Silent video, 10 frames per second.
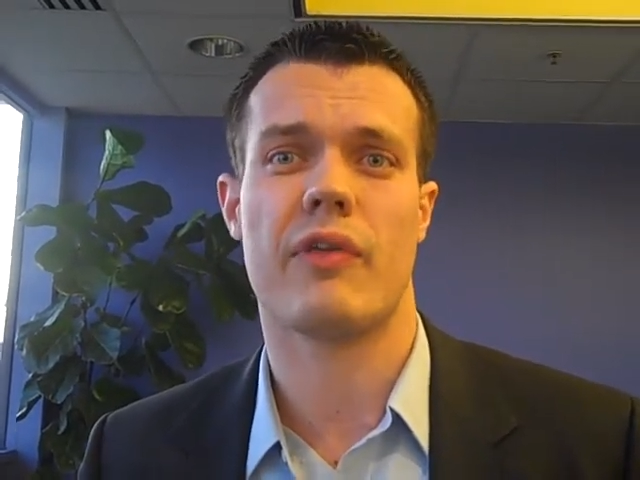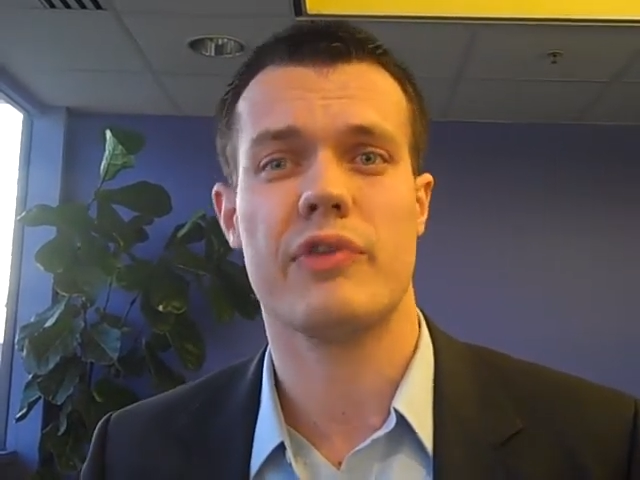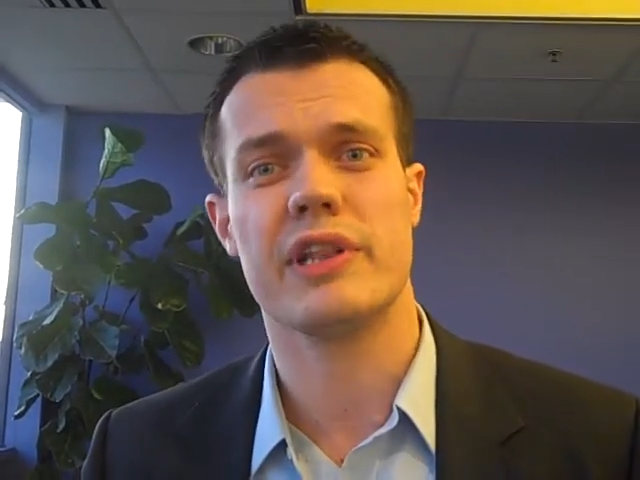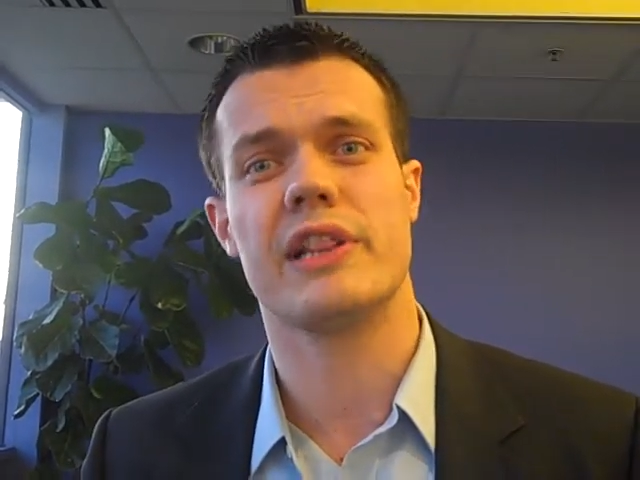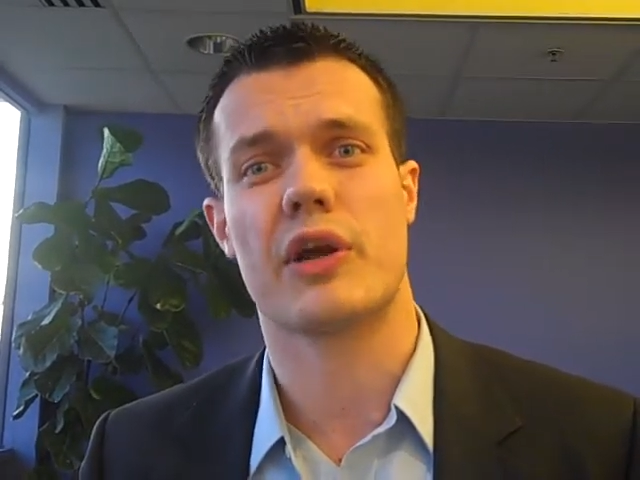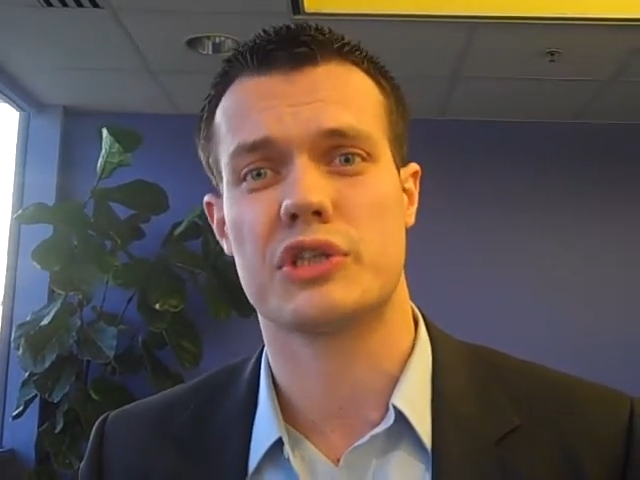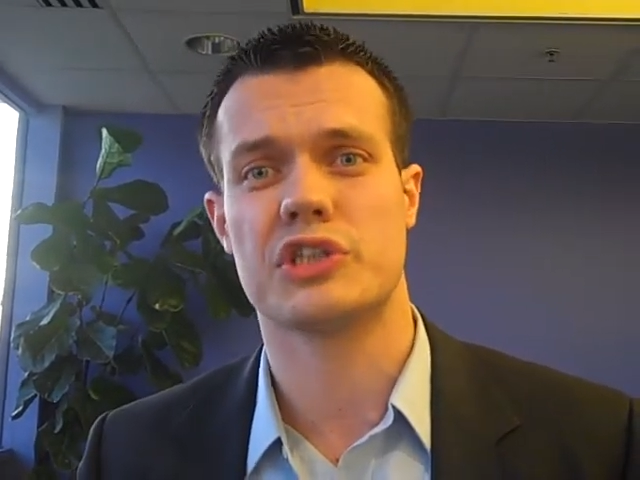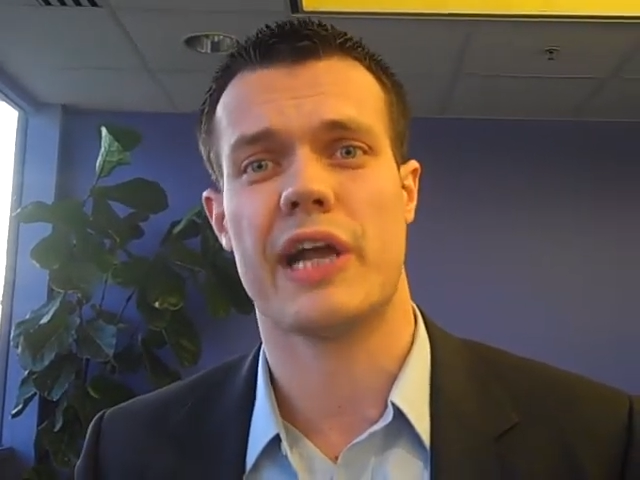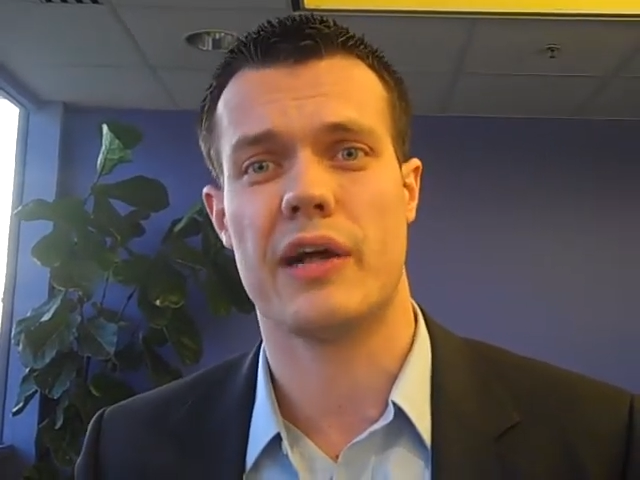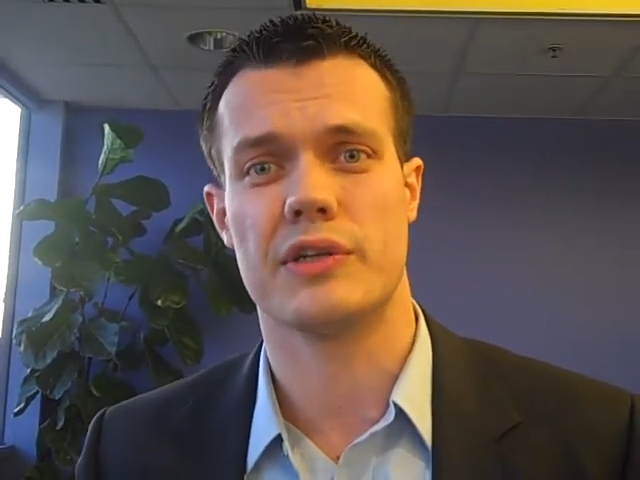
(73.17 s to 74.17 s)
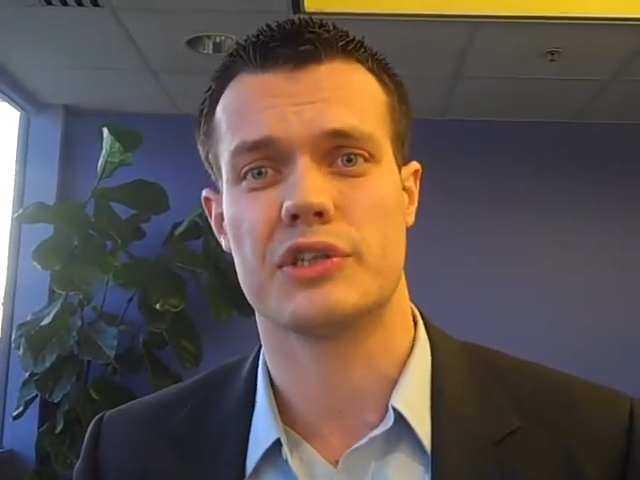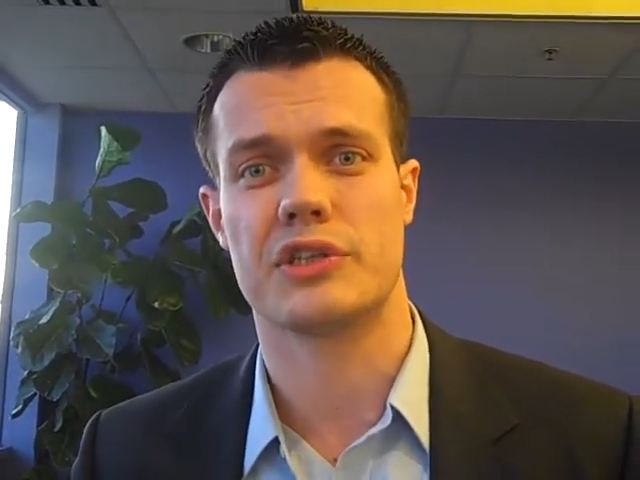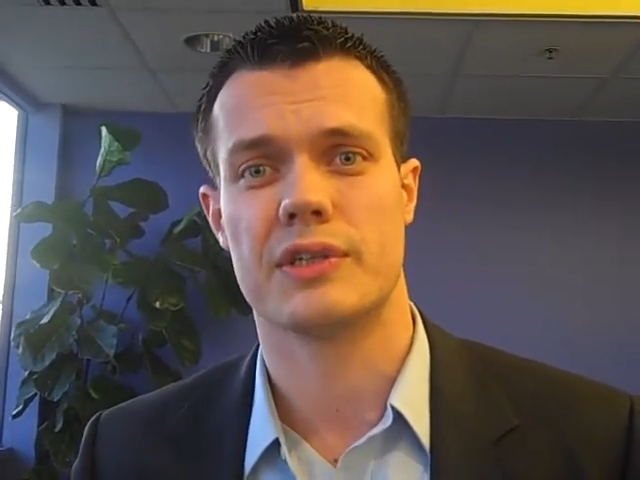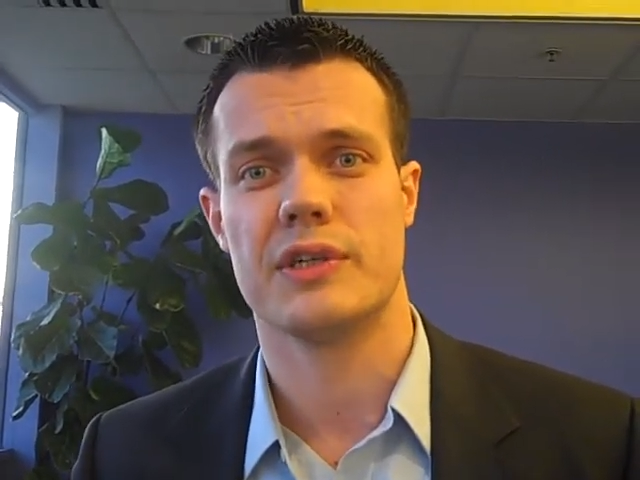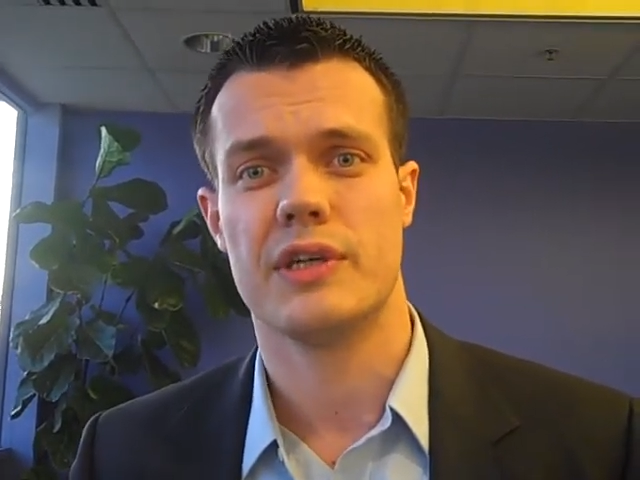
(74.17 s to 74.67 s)
a really large
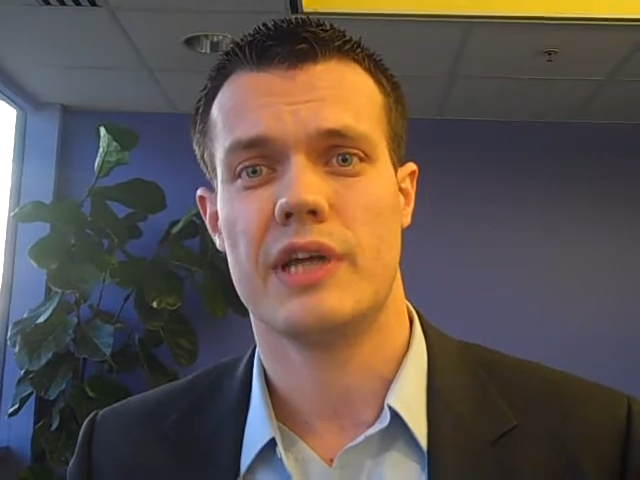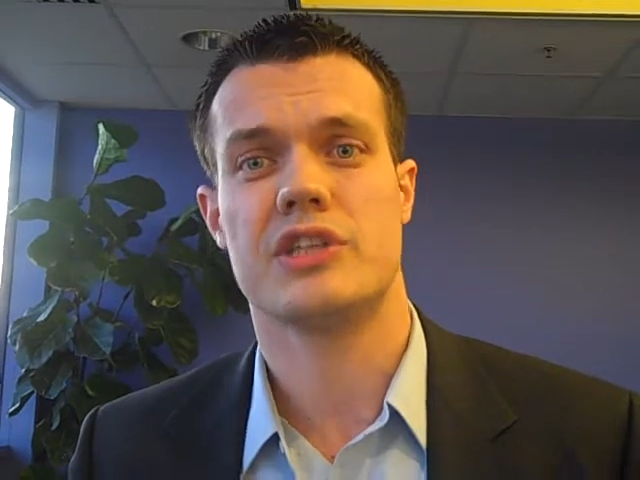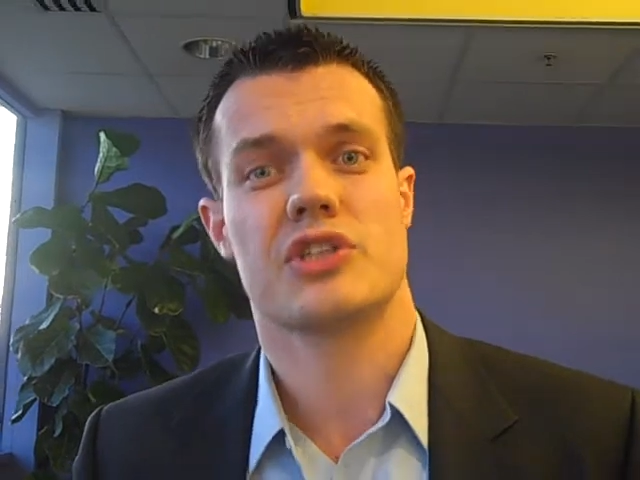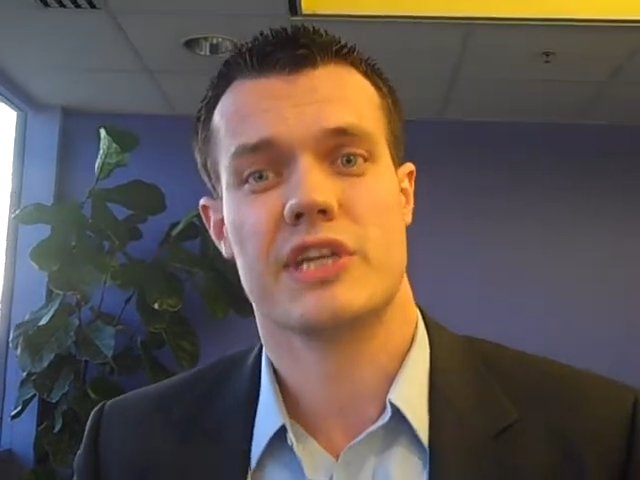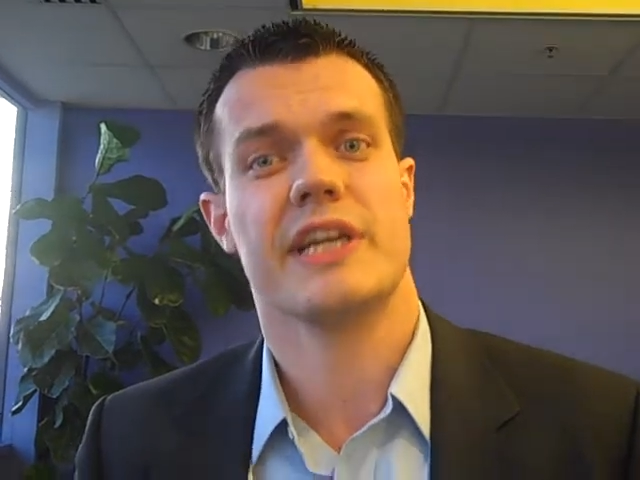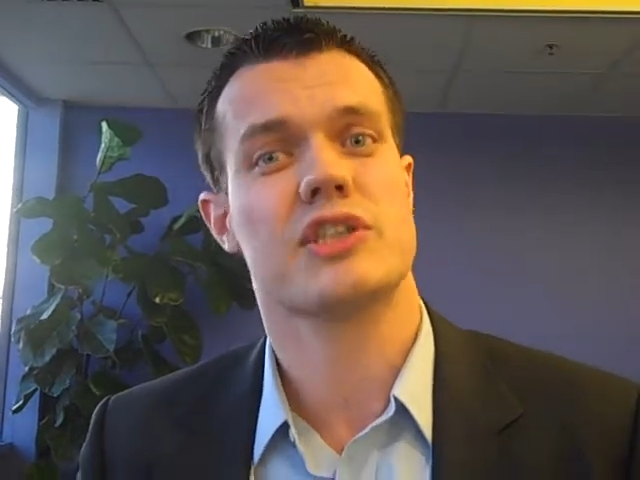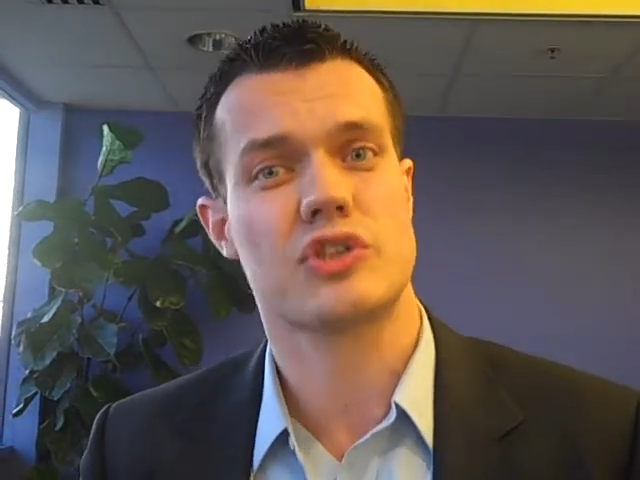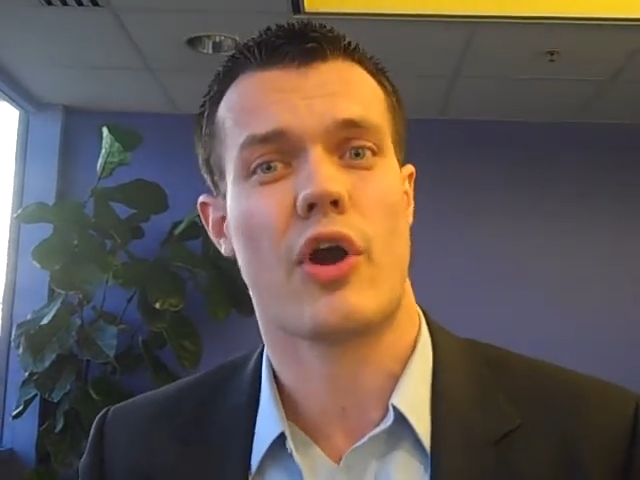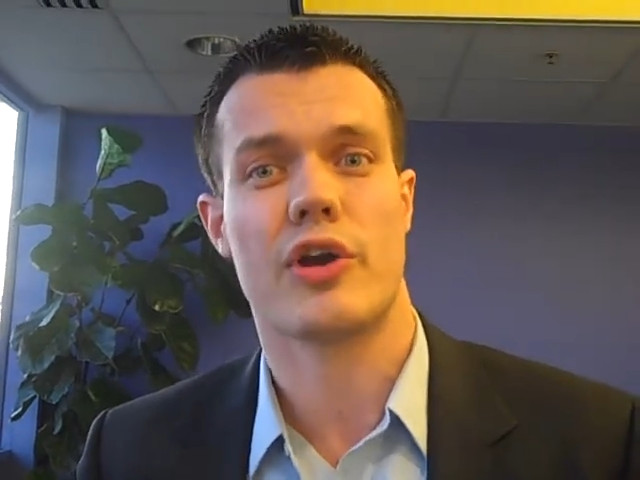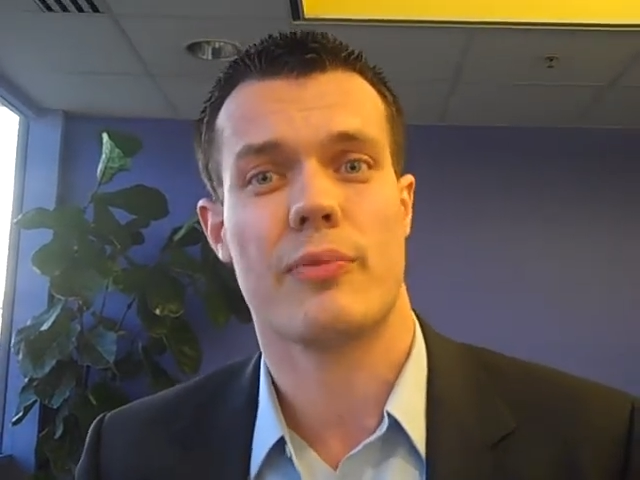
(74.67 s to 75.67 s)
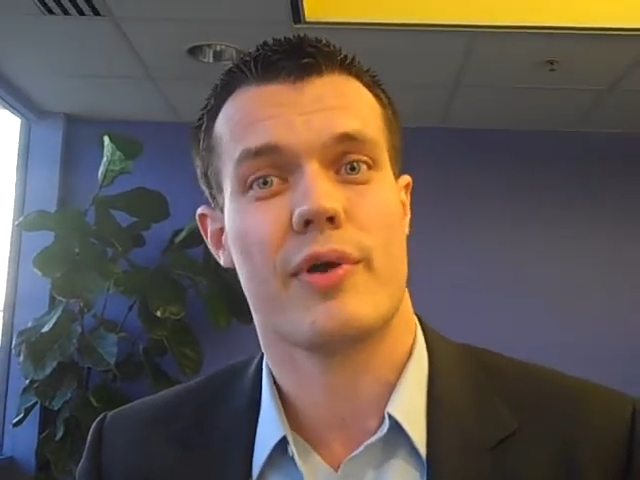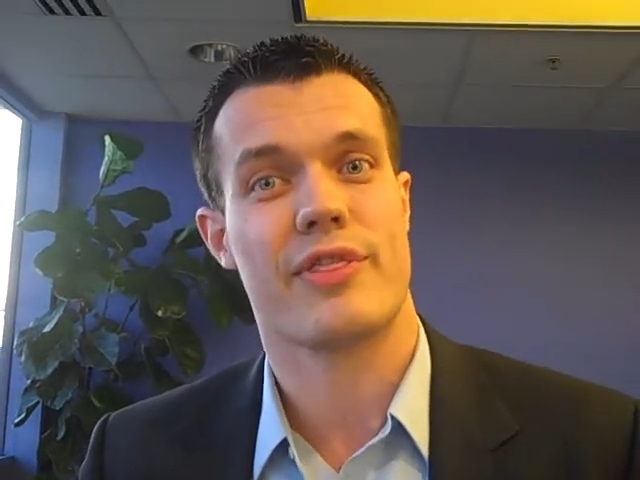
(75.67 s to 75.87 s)
challenge and just getting started